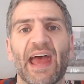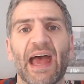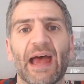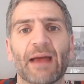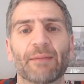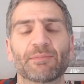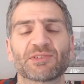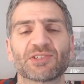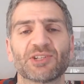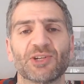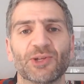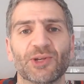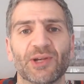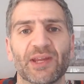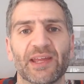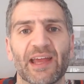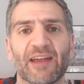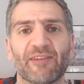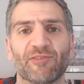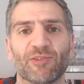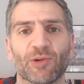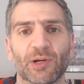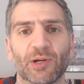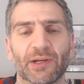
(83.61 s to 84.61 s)
absolutely
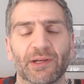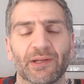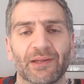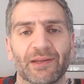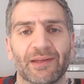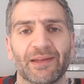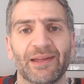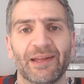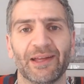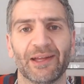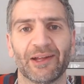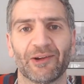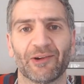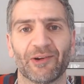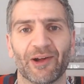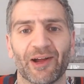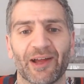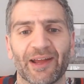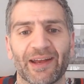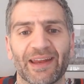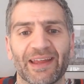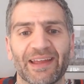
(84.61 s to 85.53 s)
everyone, right?